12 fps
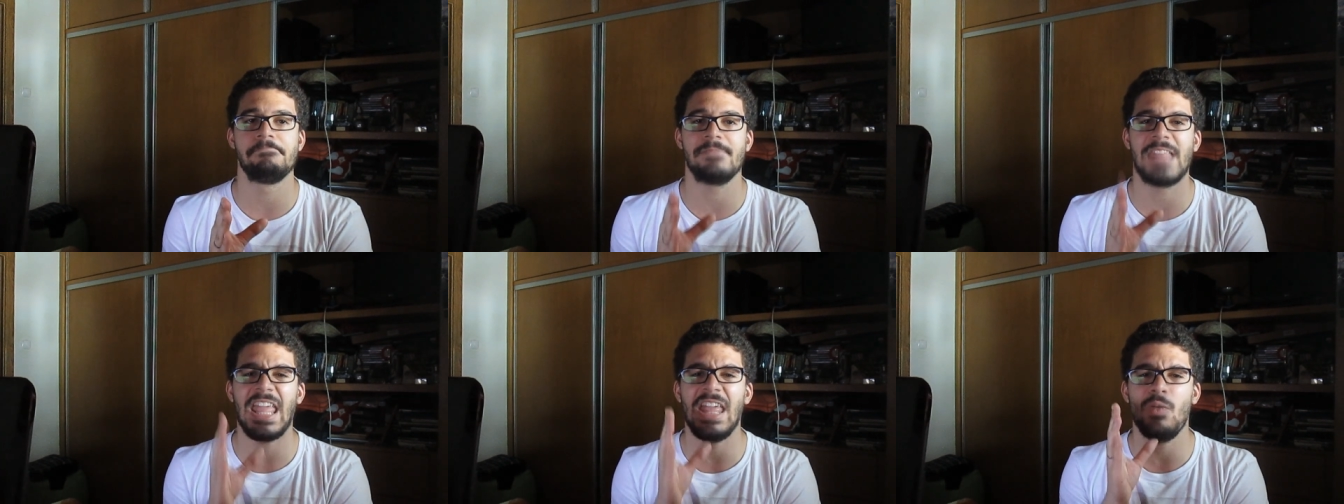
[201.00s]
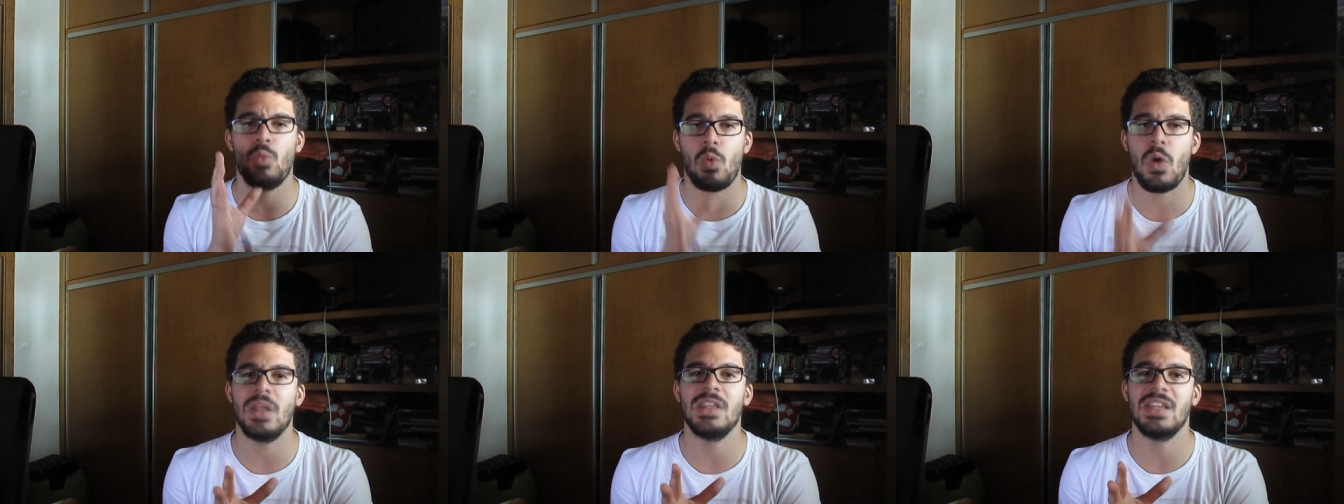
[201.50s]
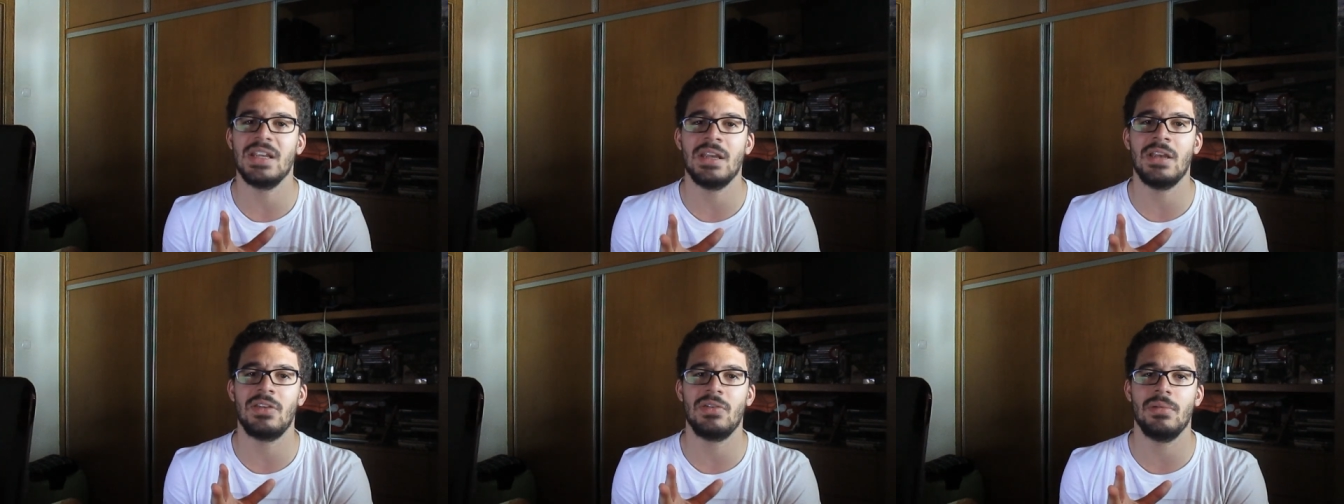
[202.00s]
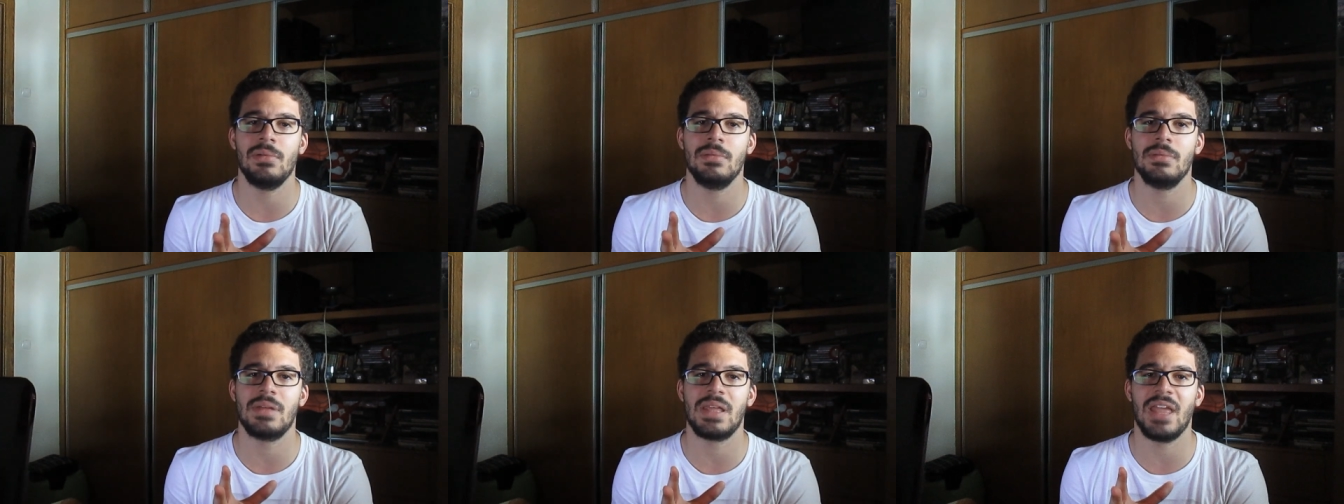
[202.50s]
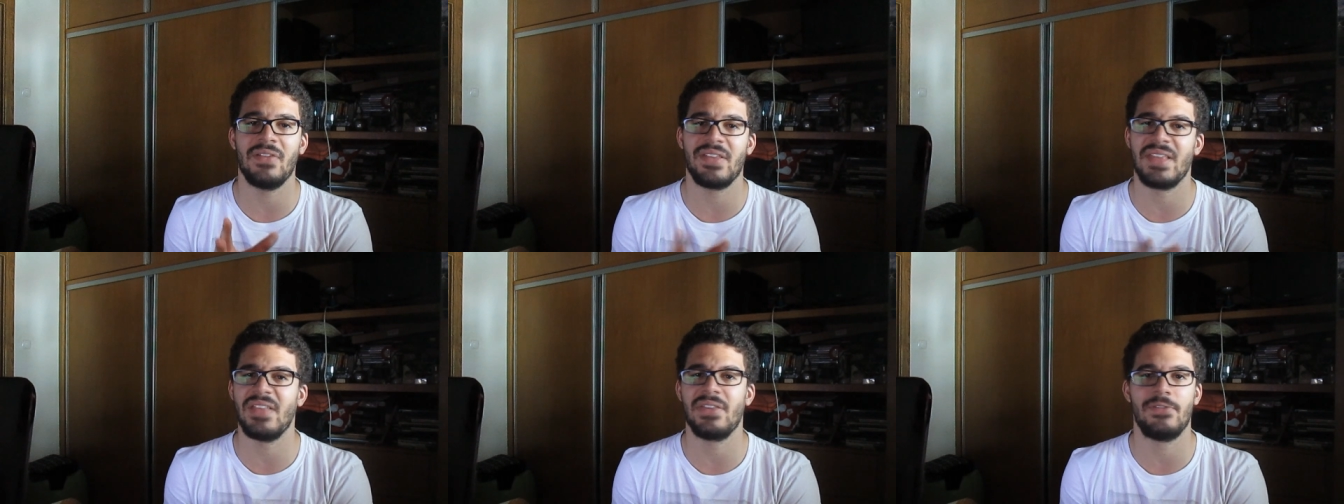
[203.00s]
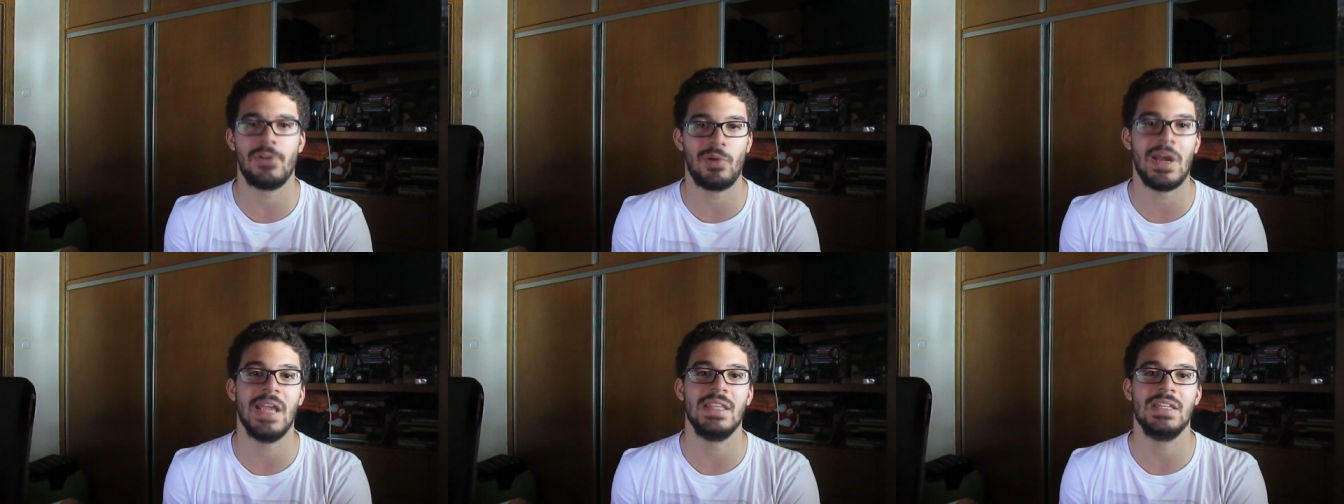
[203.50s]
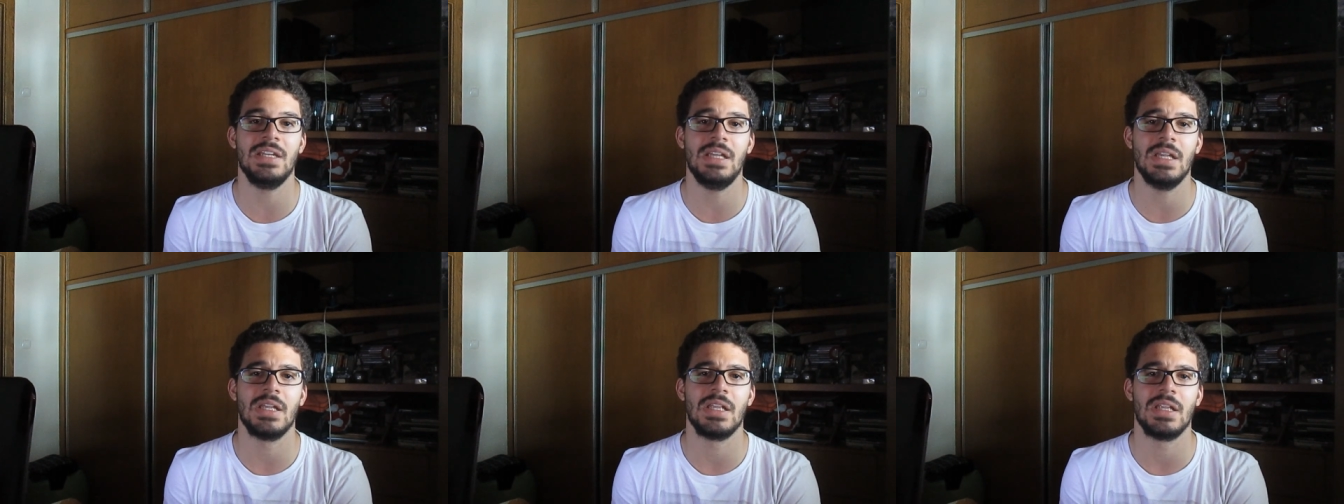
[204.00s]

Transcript: they wanted it to give a sense of variety.